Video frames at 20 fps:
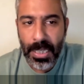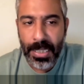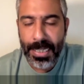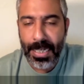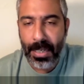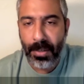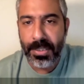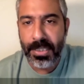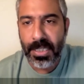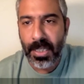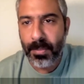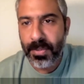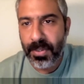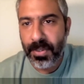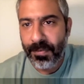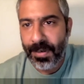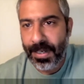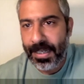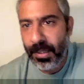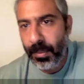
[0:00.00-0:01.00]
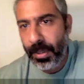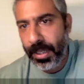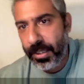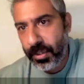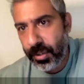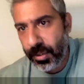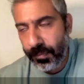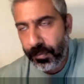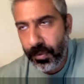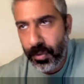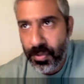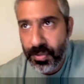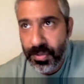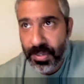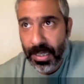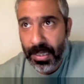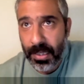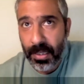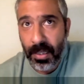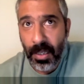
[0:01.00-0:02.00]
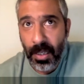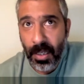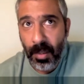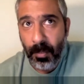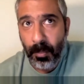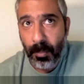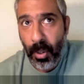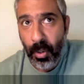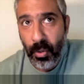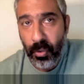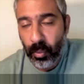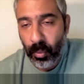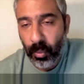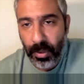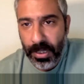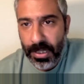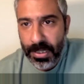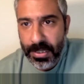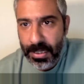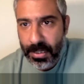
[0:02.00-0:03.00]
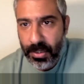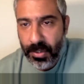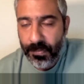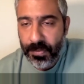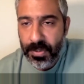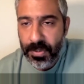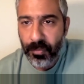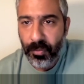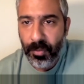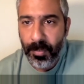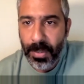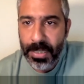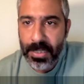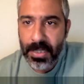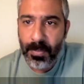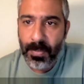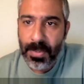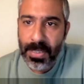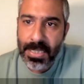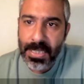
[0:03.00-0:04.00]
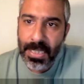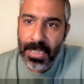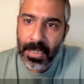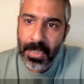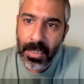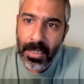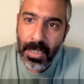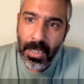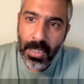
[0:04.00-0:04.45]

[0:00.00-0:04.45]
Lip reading: Now, in terms of the valuation of Douce post all of this, that's obviously remains to be seen.